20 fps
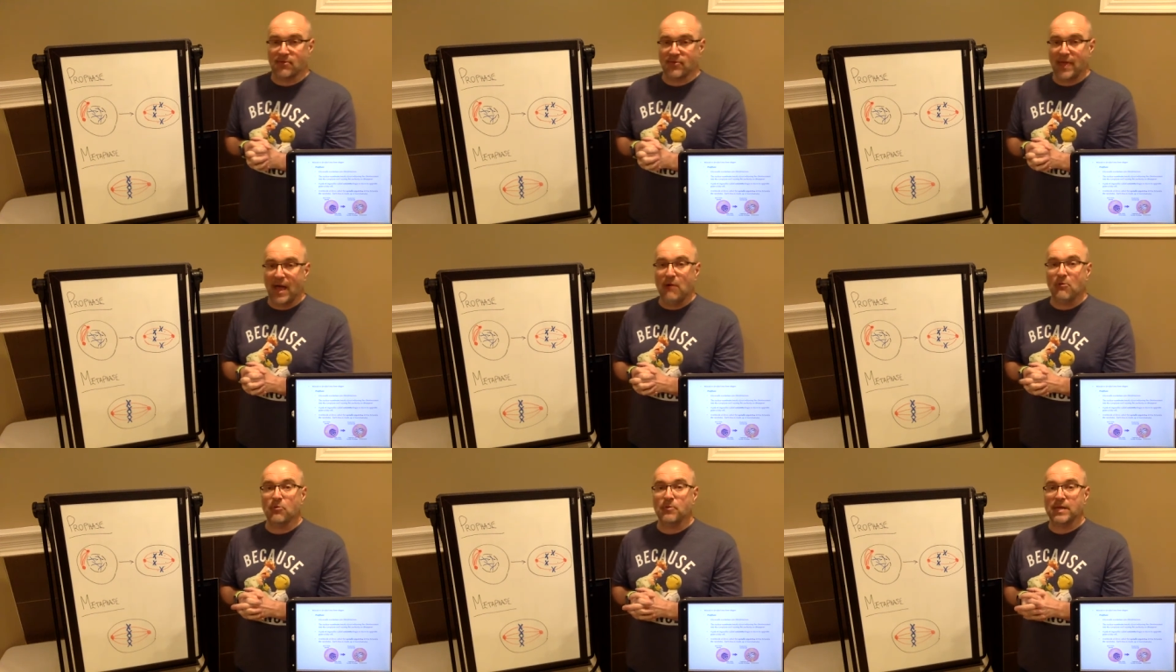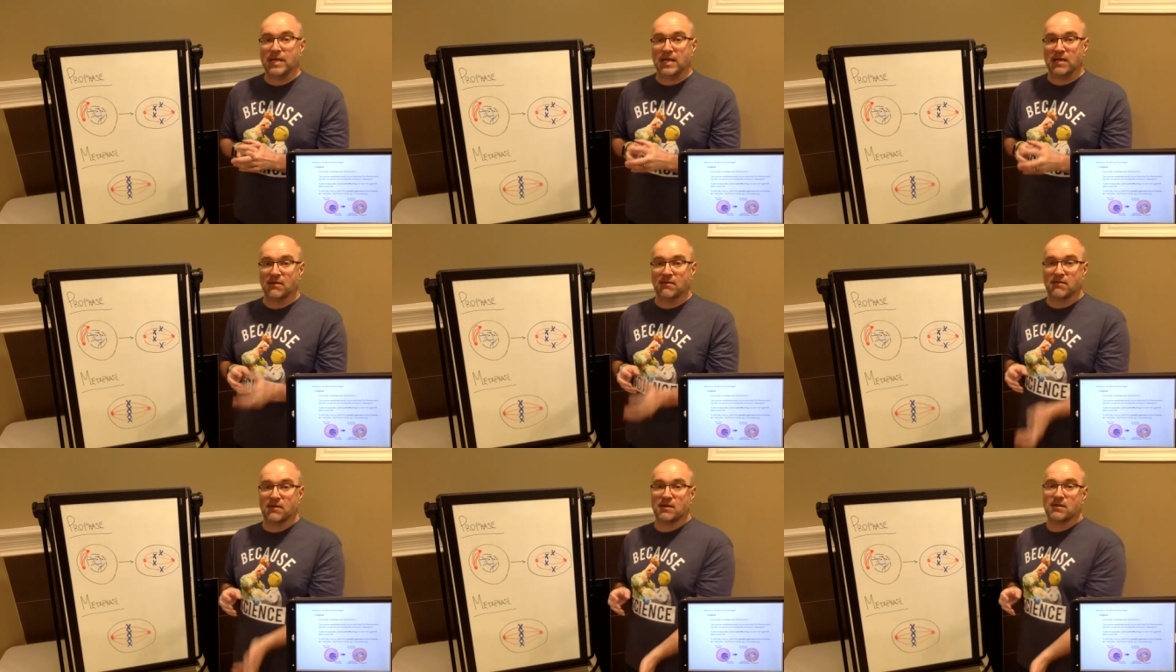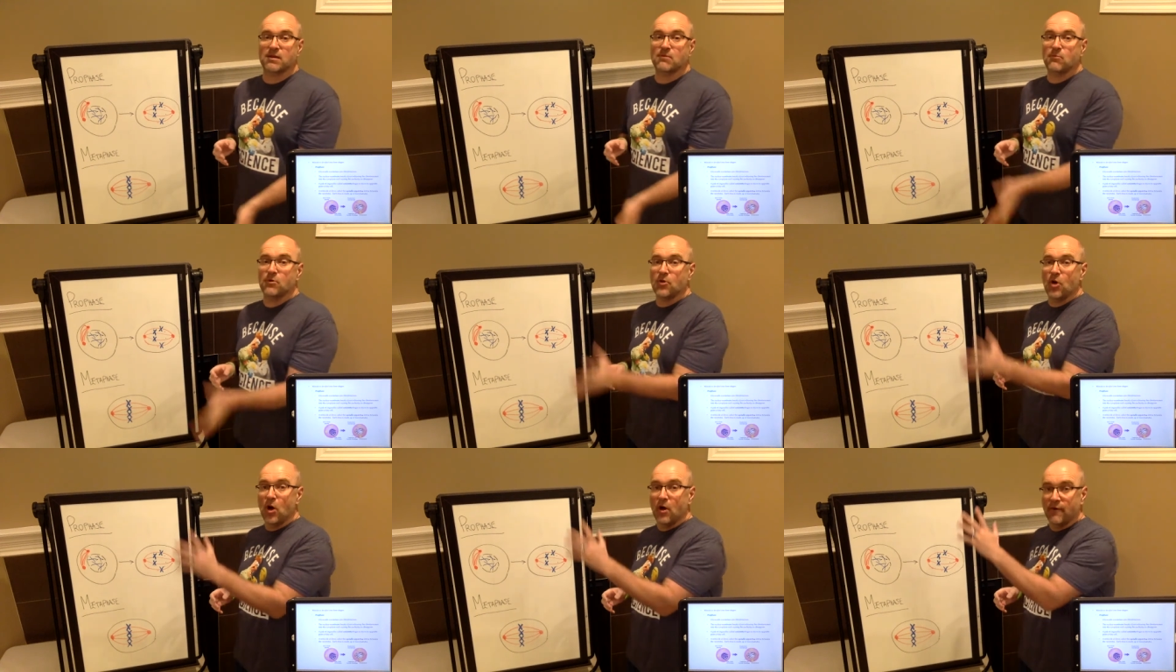and that will be consistent
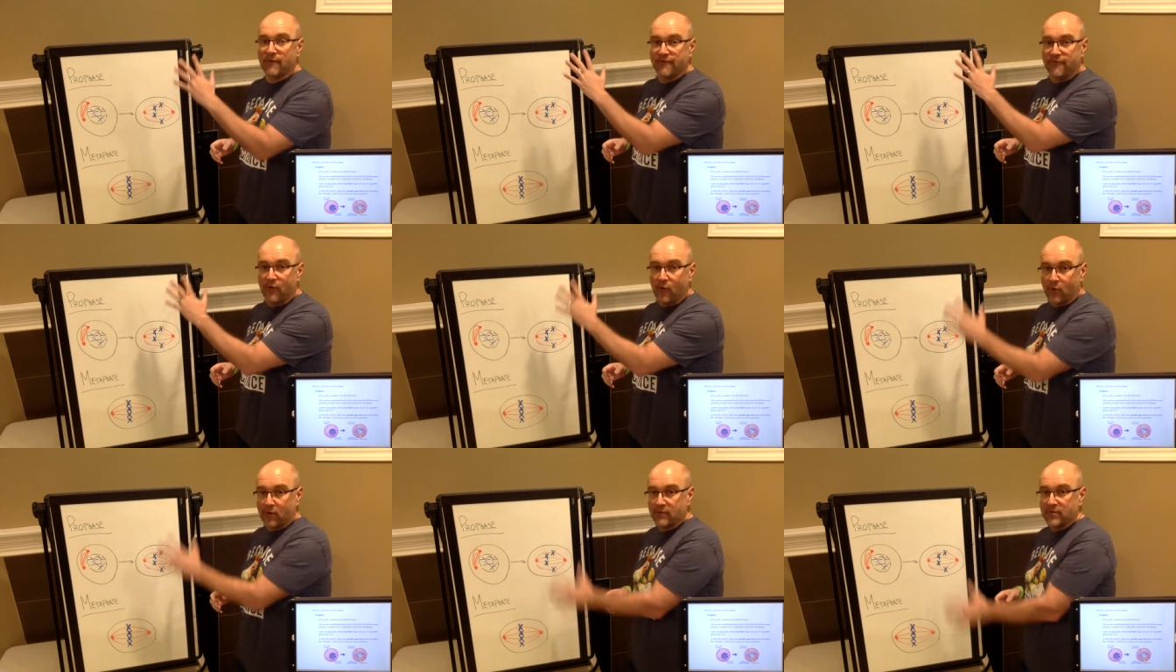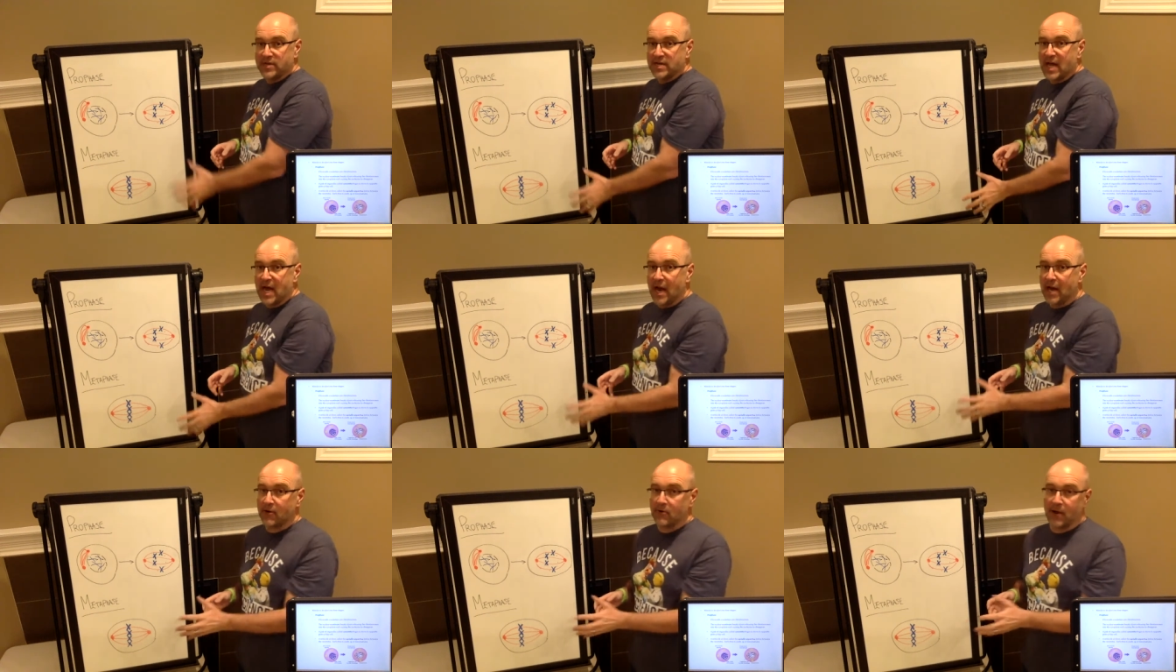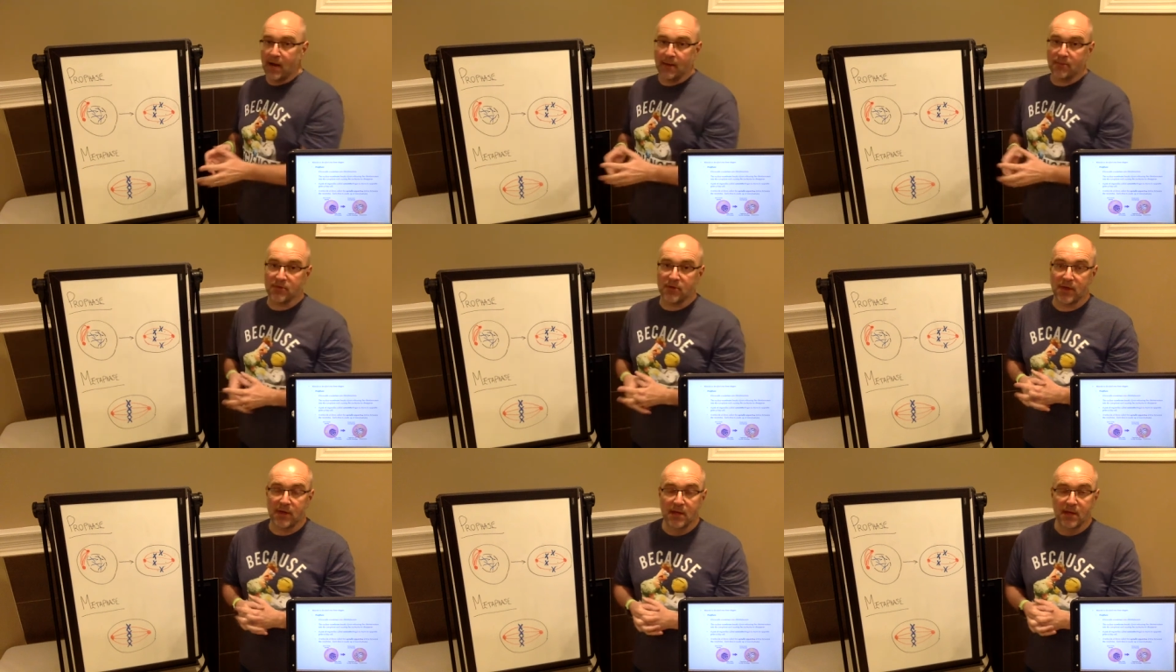with all four of the
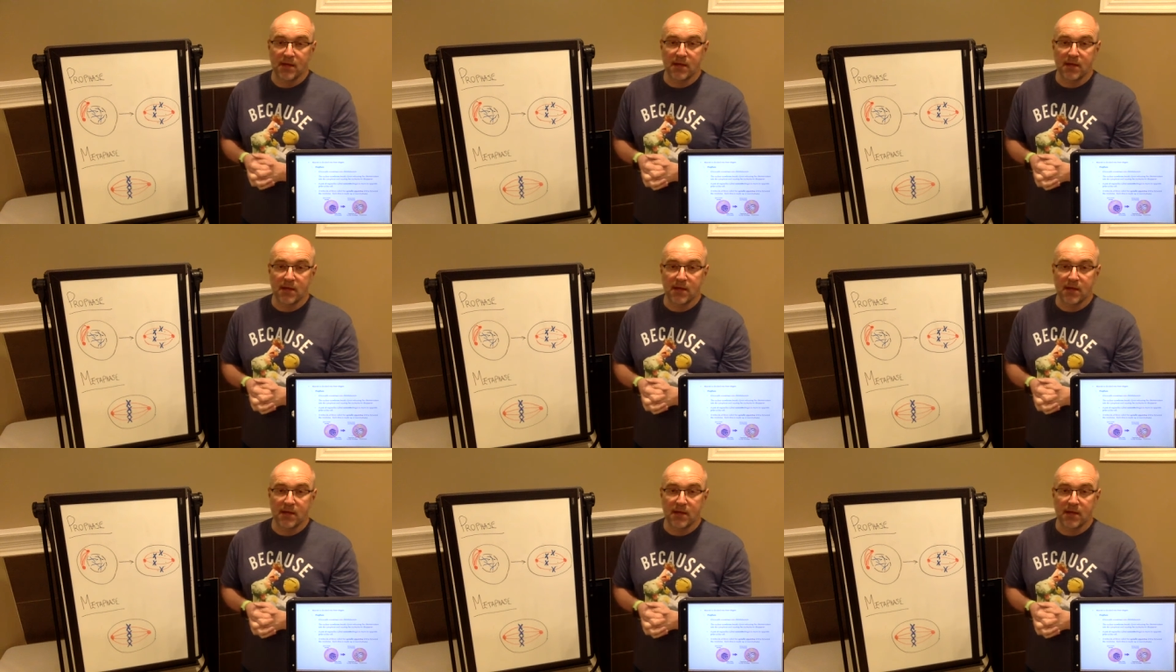diagrams